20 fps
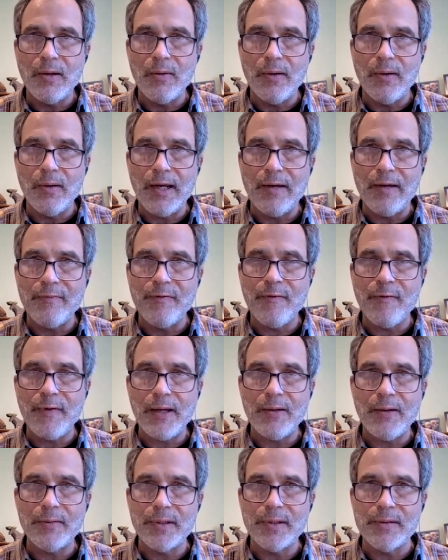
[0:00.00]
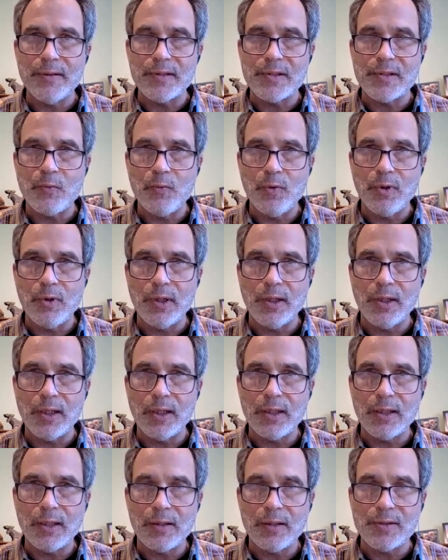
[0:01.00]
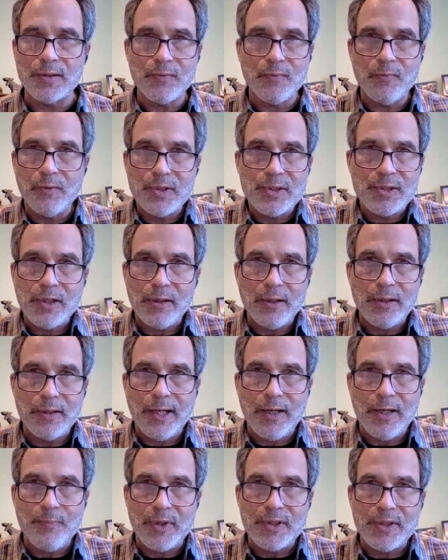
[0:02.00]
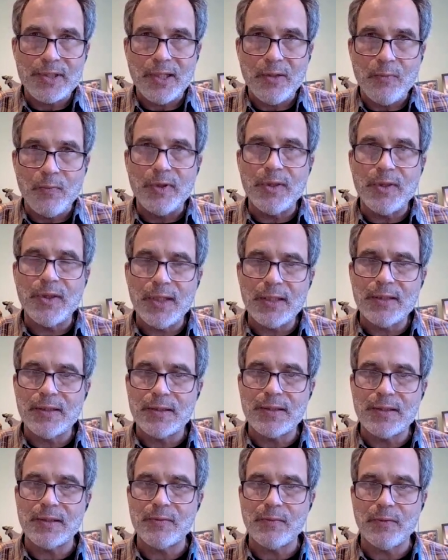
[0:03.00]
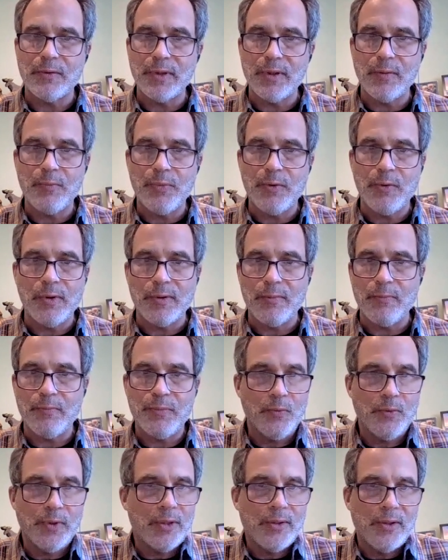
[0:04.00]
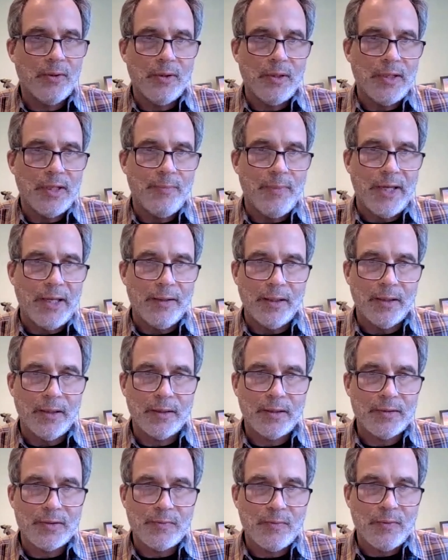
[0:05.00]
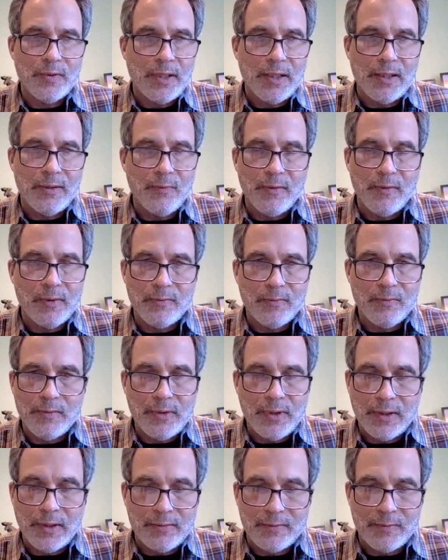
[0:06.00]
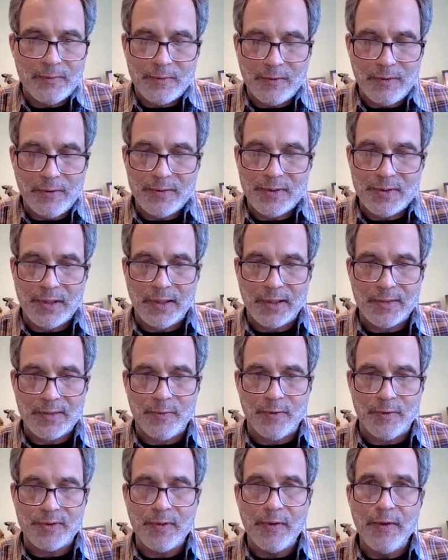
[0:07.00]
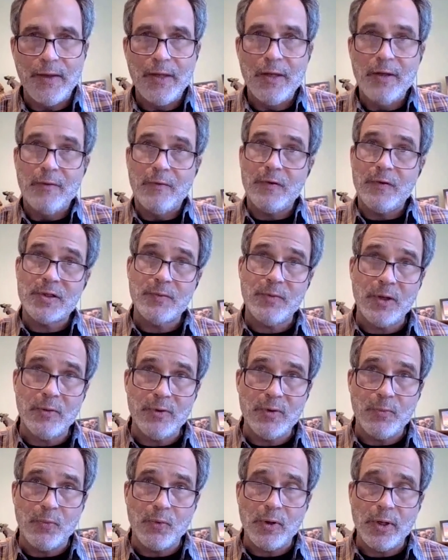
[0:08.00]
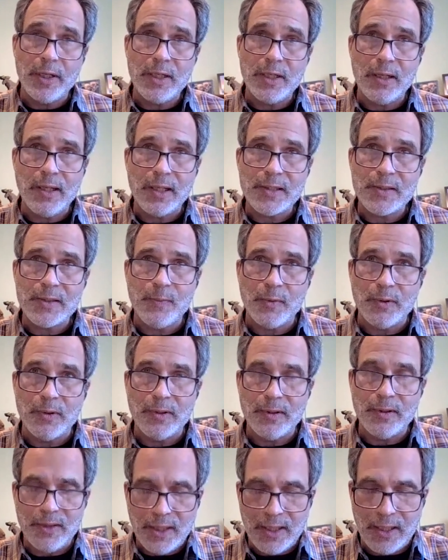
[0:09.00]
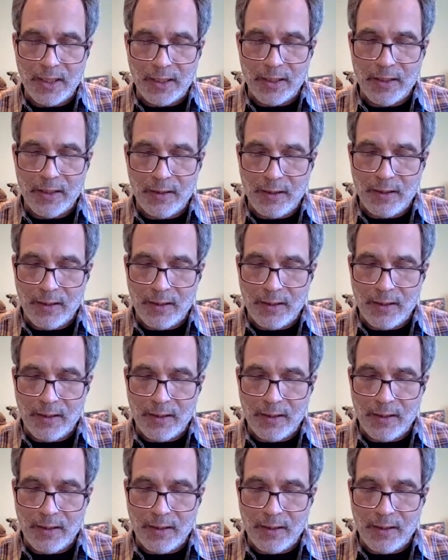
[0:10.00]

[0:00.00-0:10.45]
have found in this work, because we started out by saying we think this is really important, but we don't know a lot about it because we're not close to experts. First of all, we brought an expert in.